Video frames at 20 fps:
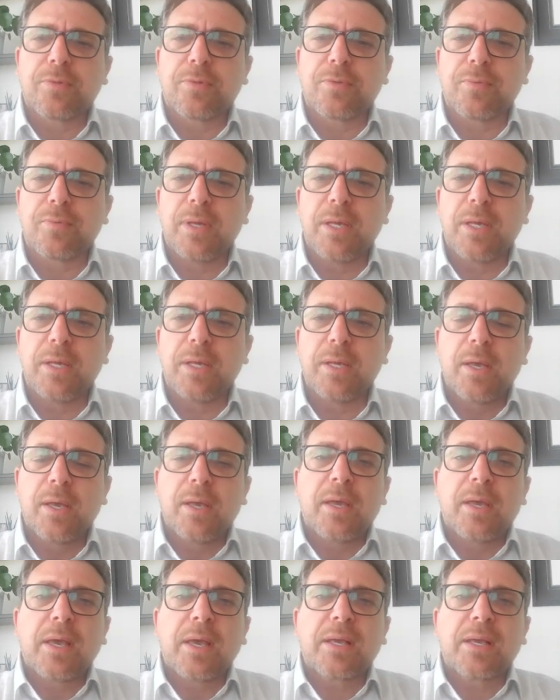3
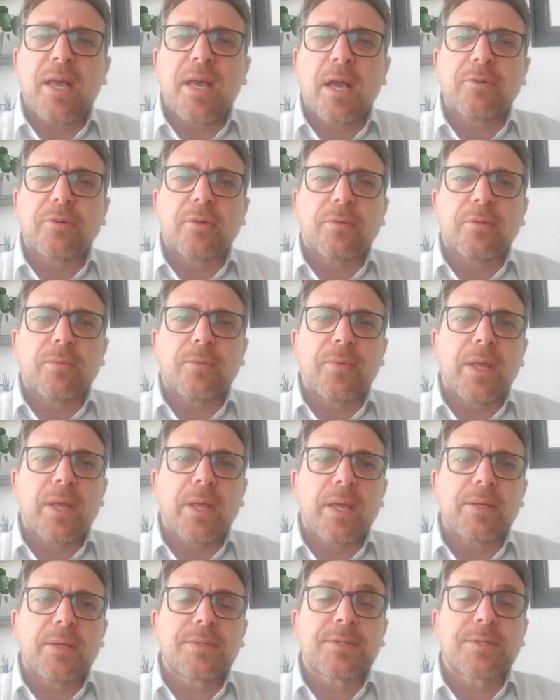hexagonal
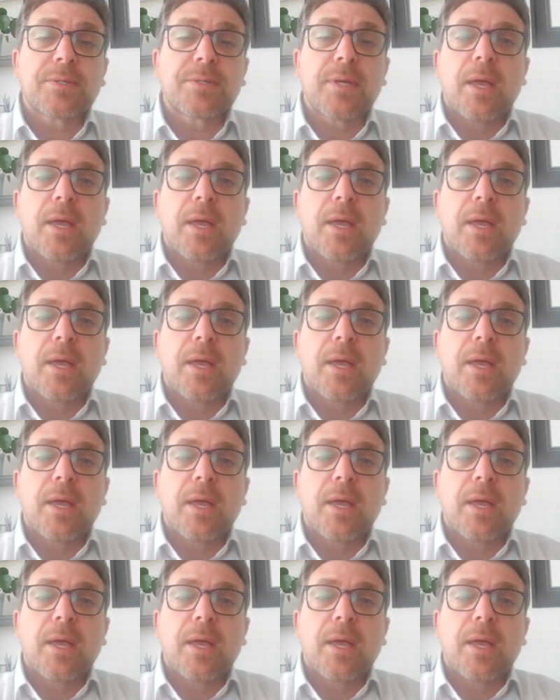rings,